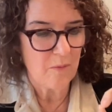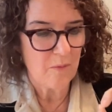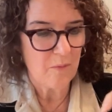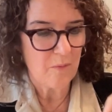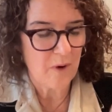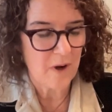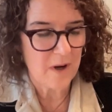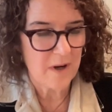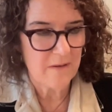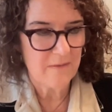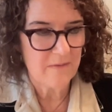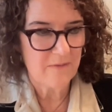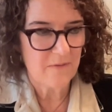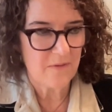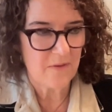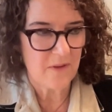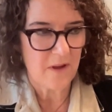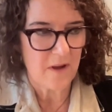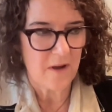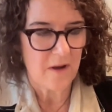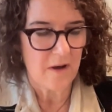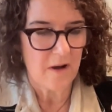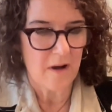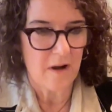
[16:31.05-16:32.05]
One of
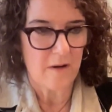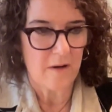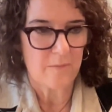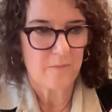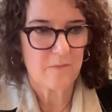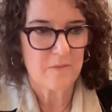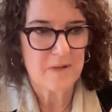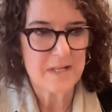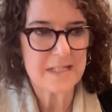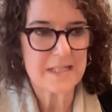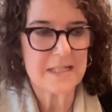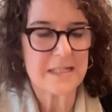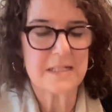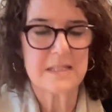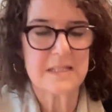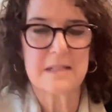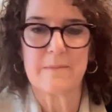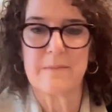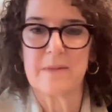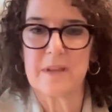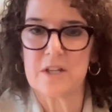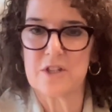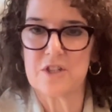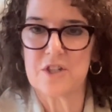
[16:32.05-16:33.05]
the reasons
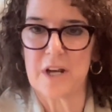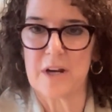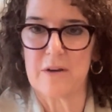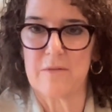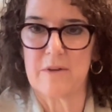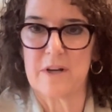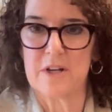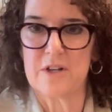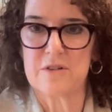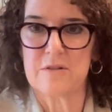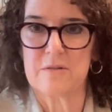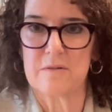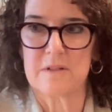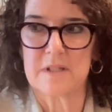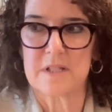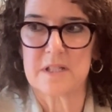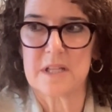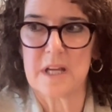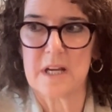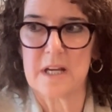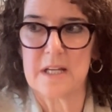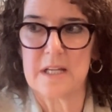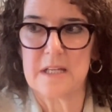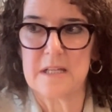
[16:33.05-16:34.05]
some of the generational
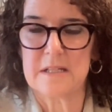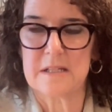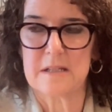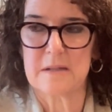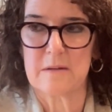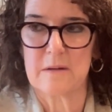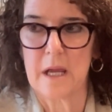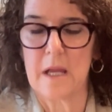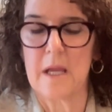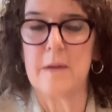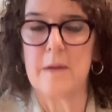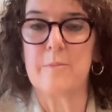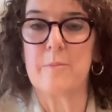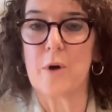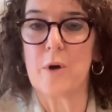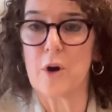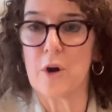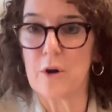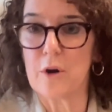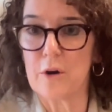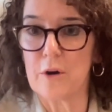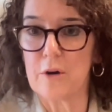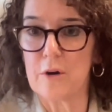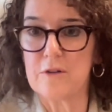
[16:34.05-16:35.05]
studies
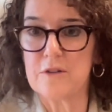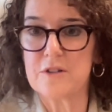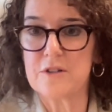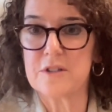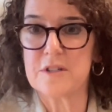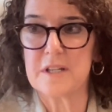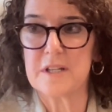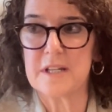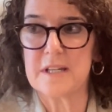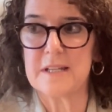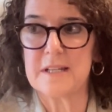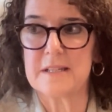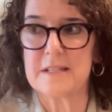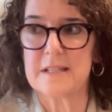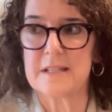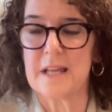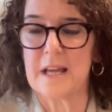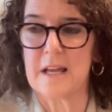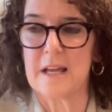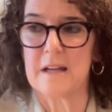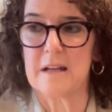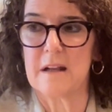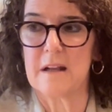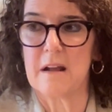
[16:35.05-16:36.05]
emerged is
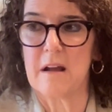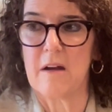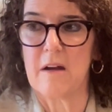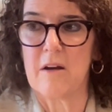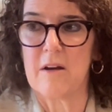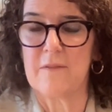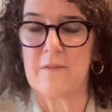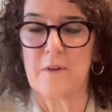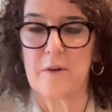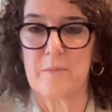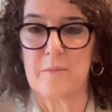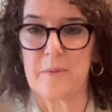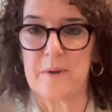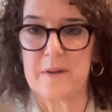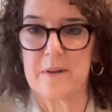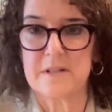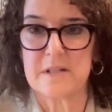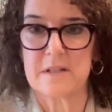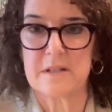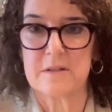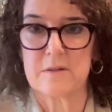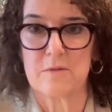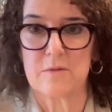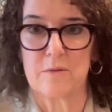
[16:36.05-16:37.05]
that Harvard
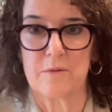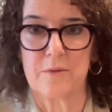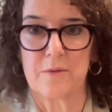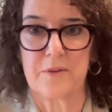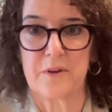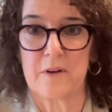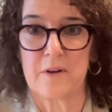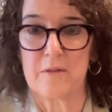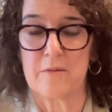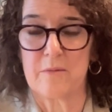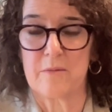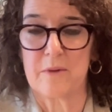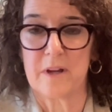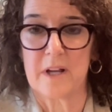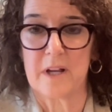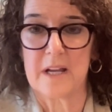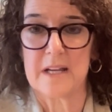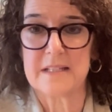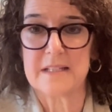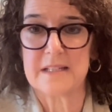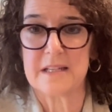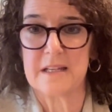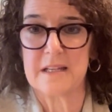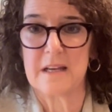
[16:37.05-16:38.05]
Business School started
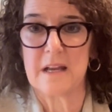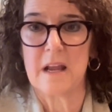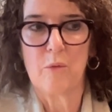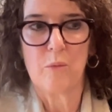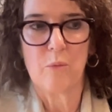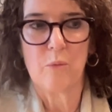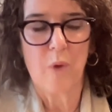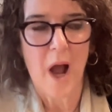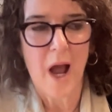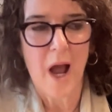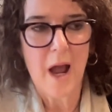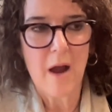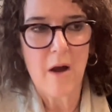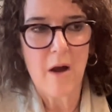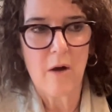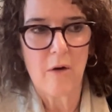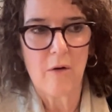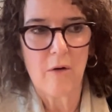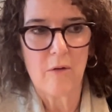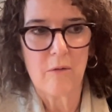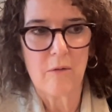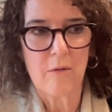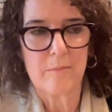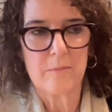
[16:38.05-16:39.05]
realizing,
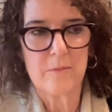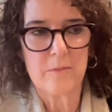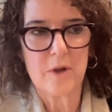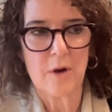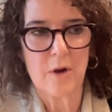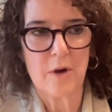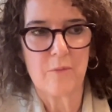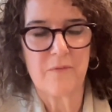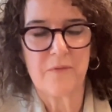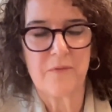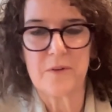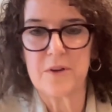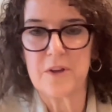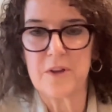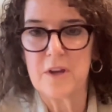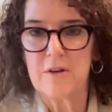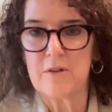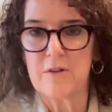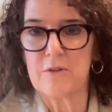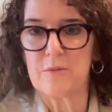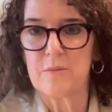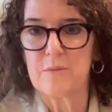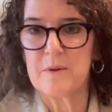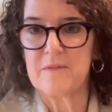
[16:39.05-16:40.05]
wow, for
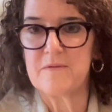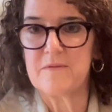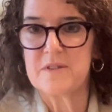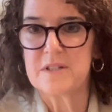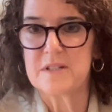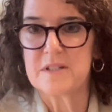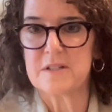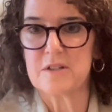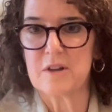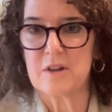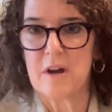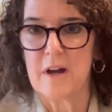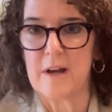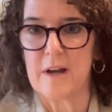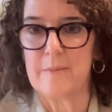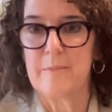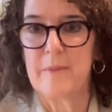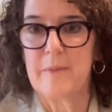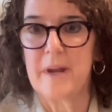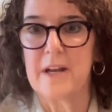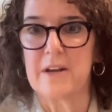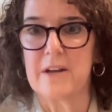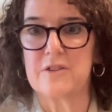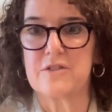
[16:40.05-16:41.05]
years we've just taught
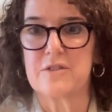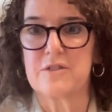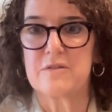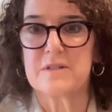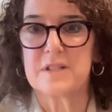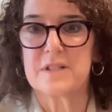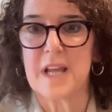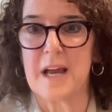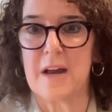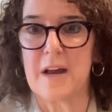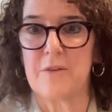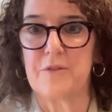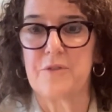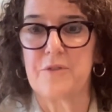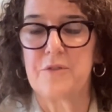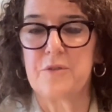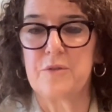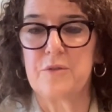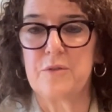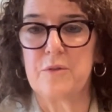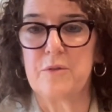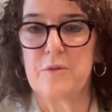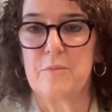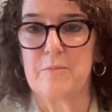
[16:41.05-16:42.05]
managers how
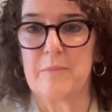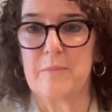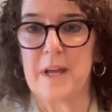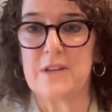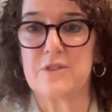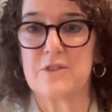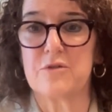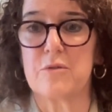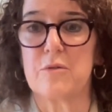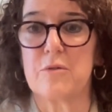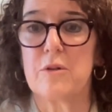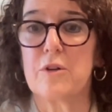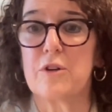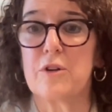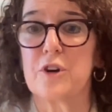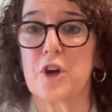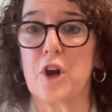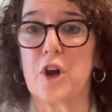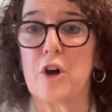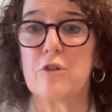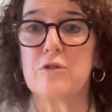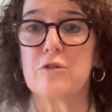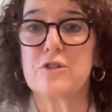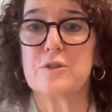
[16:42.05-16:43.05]
to mentor or
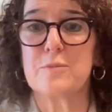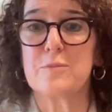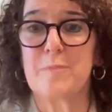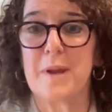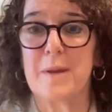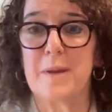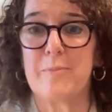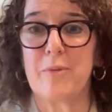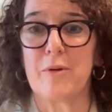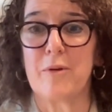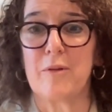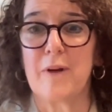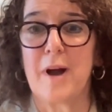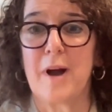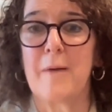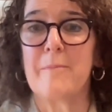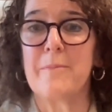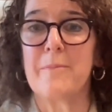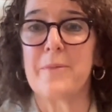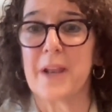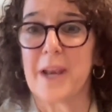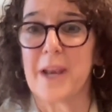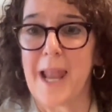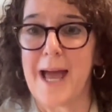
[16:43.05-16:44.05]
coach people
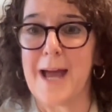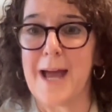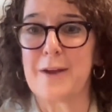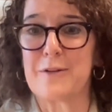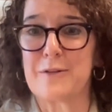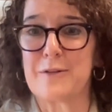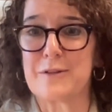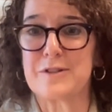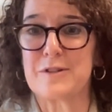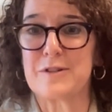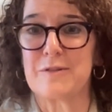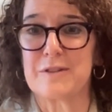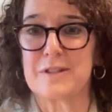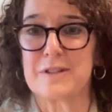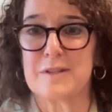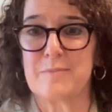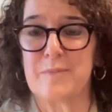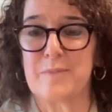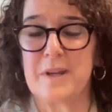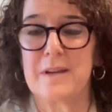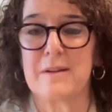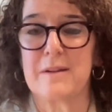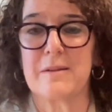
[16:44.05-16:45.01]
up the ladder, so to speak,